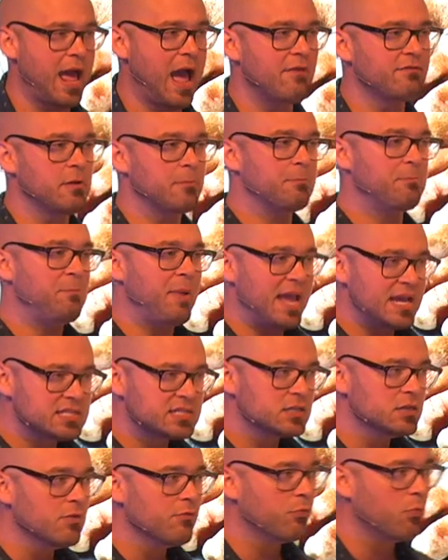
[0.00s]
have a
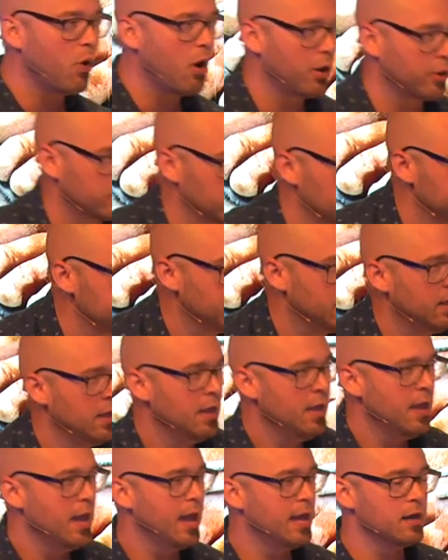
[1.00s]
basin of water
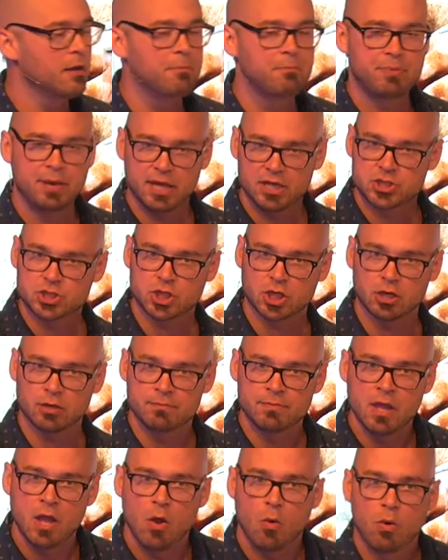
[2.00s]
and a pitcher
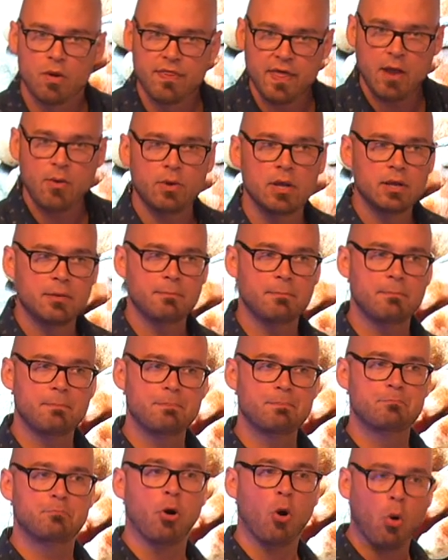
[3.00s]
where they would
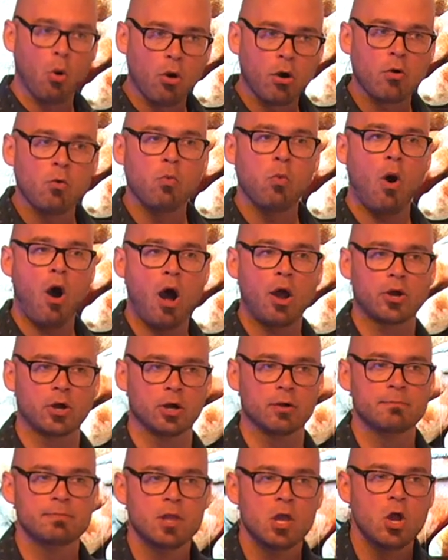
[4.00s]
pour
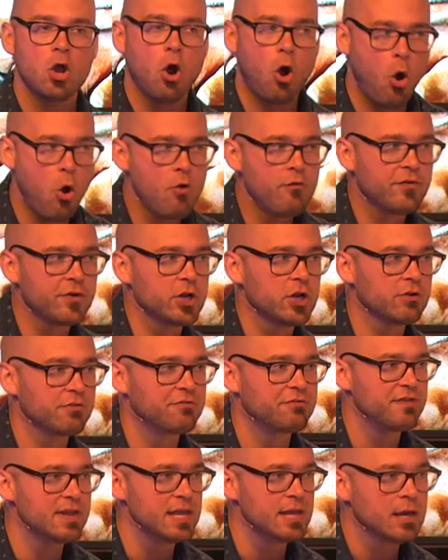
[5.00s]
water over your
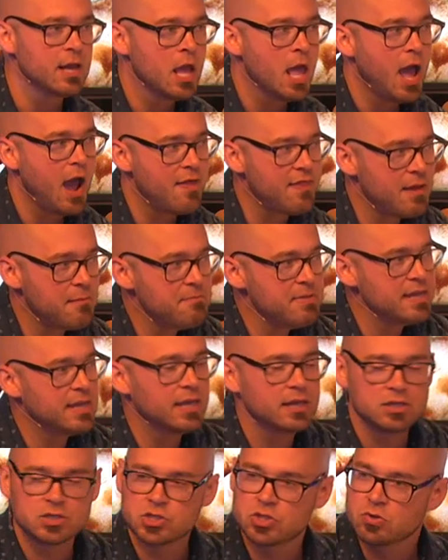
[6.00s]
feet and then
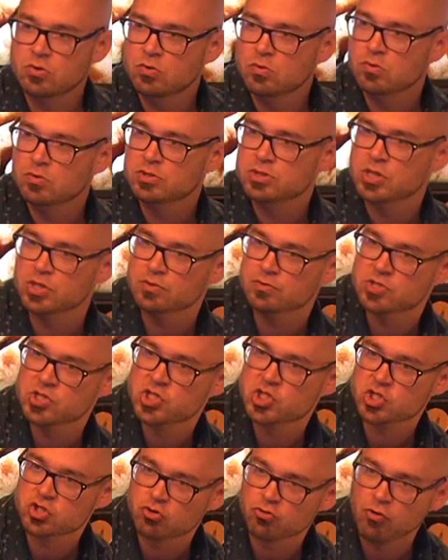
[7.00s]
begin to
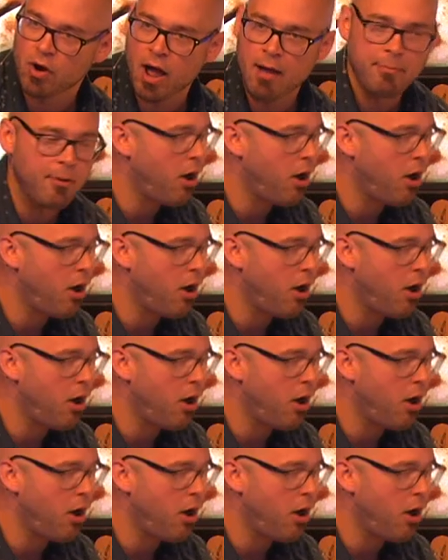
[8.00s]
scrub